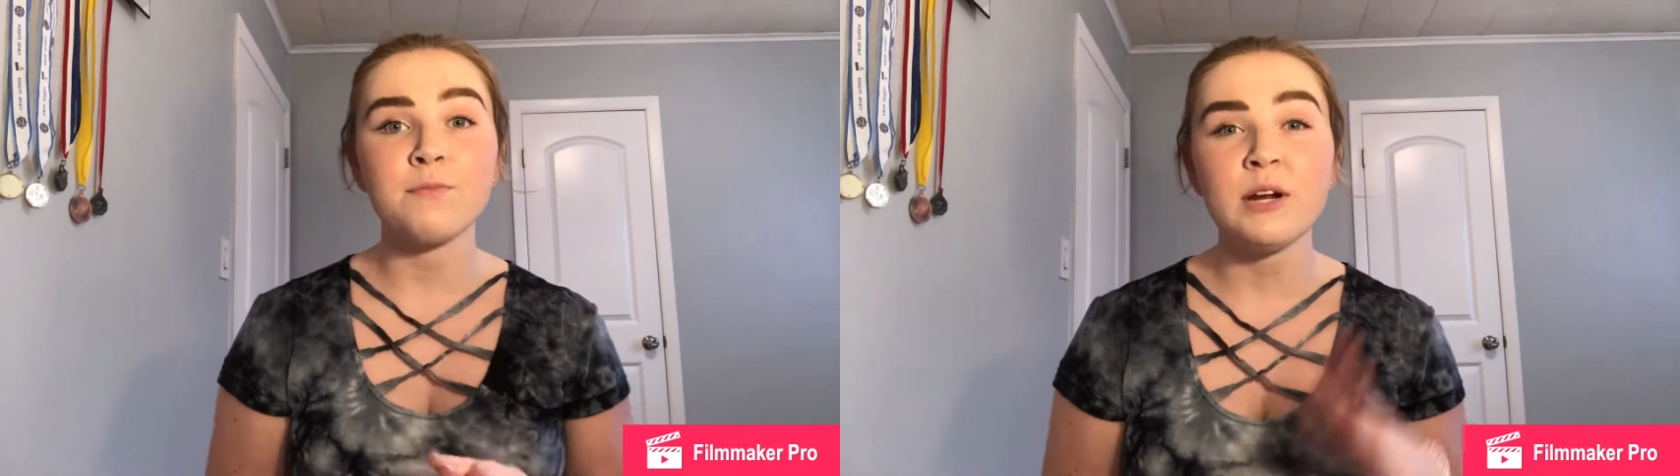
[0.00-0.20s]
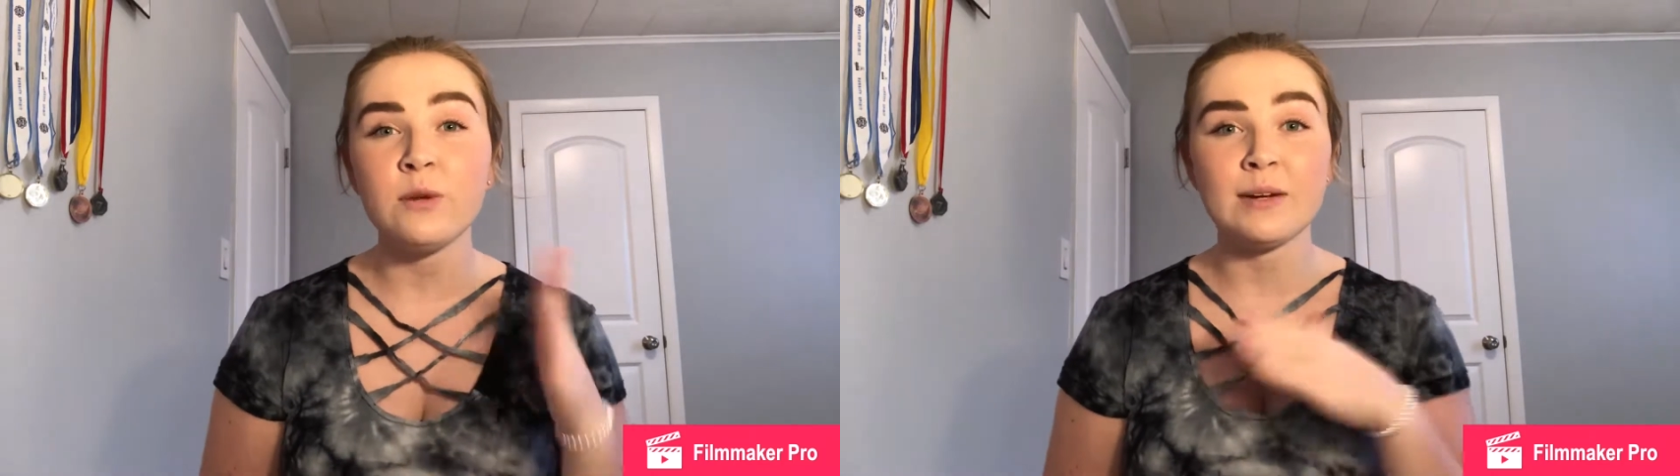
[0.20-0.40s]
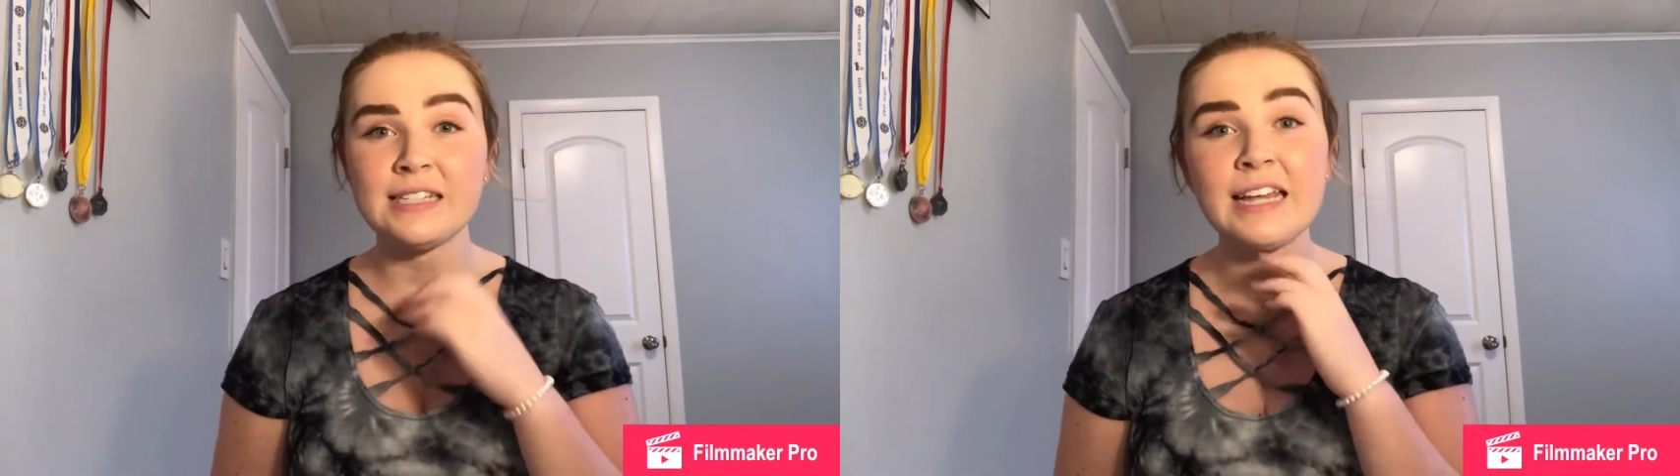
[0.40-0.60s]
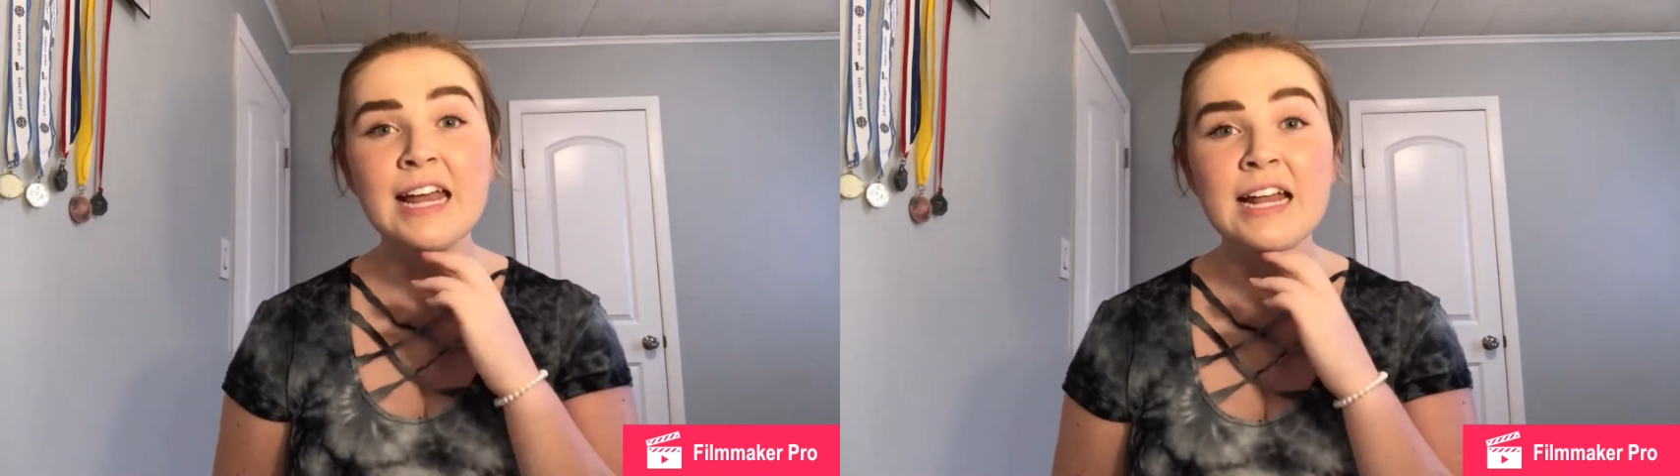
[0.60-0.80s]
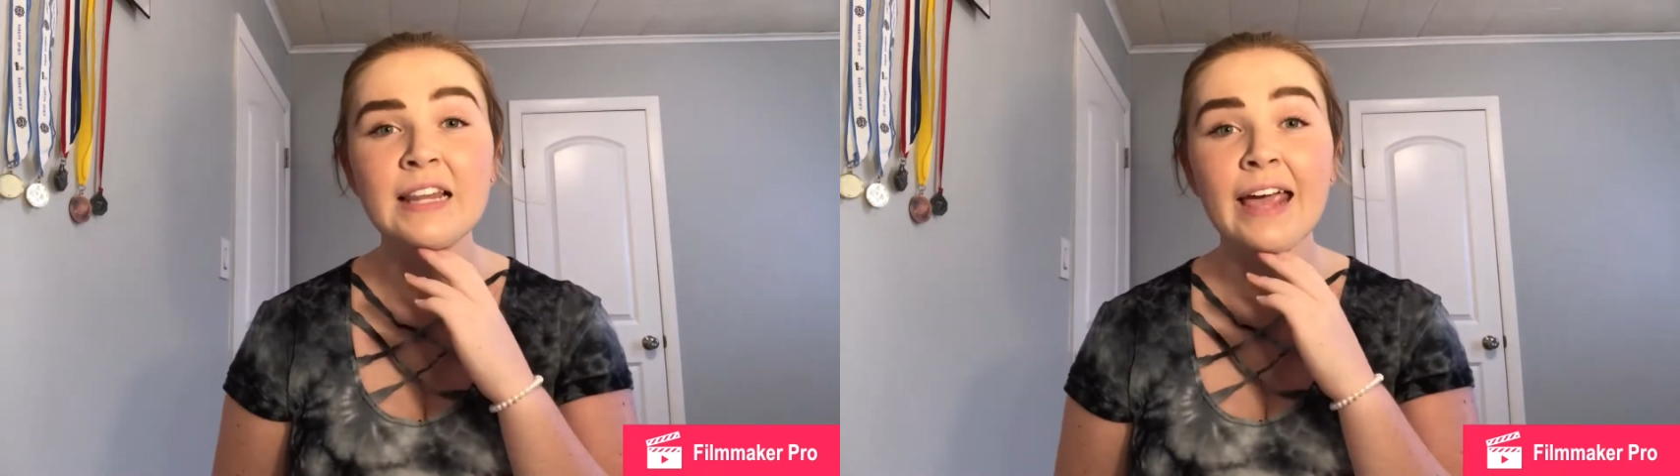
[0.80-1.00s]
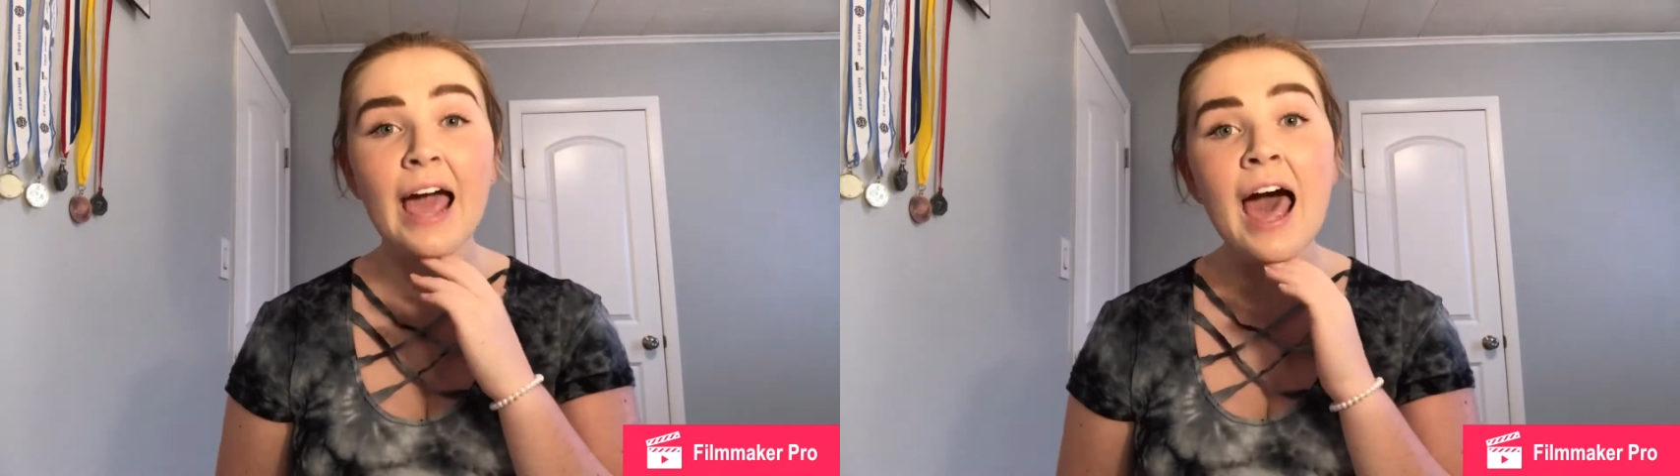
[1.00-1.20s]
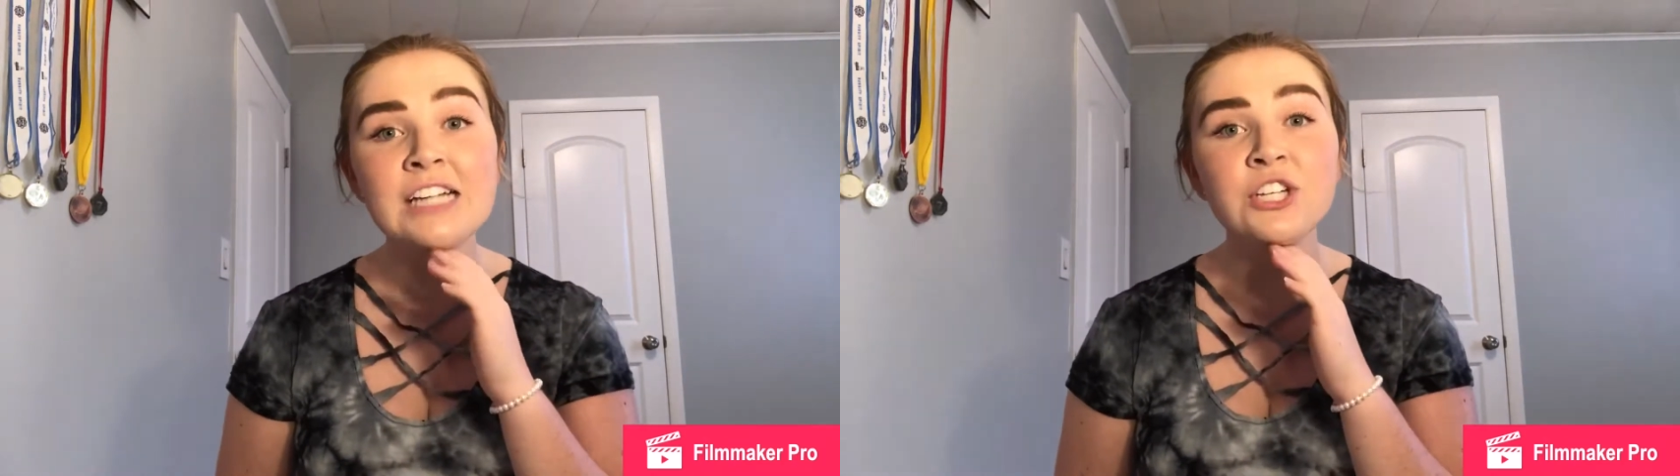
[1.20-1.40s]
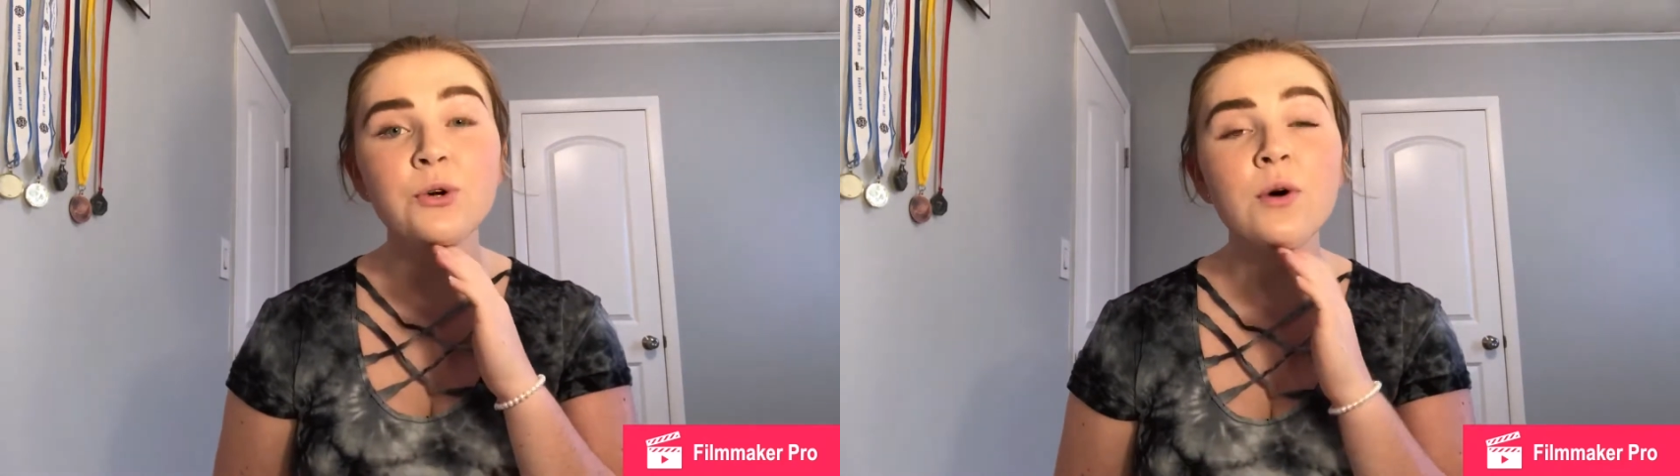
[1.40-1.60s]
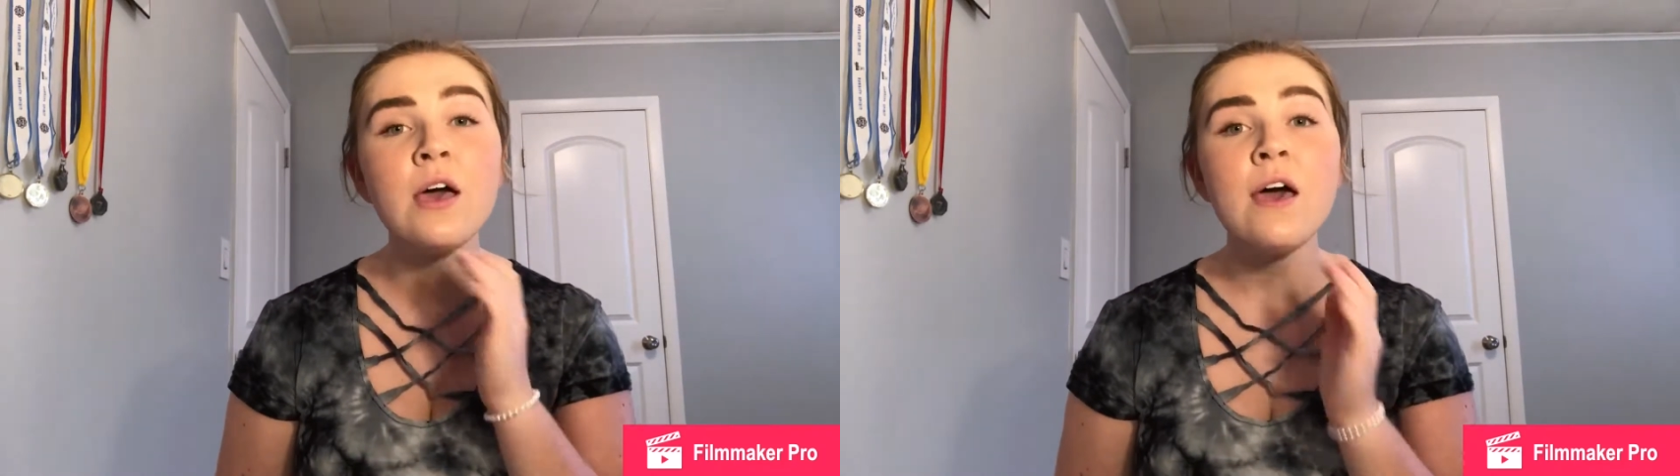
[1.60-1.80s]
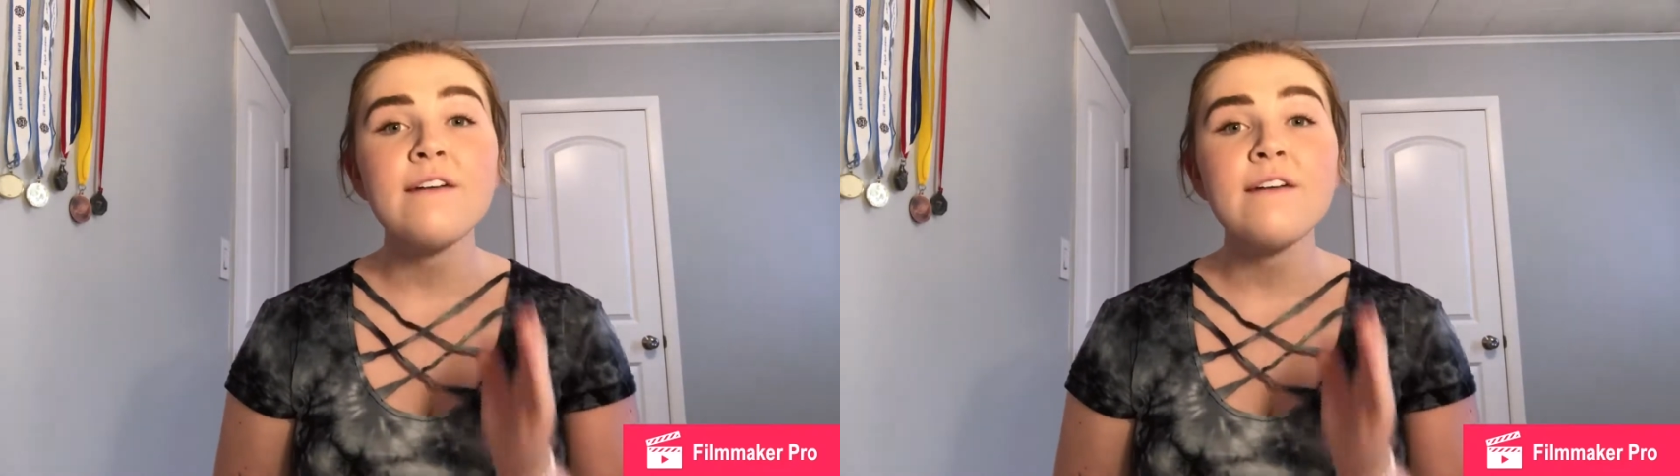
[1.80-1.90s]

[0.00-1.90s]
pretty red skin like I do.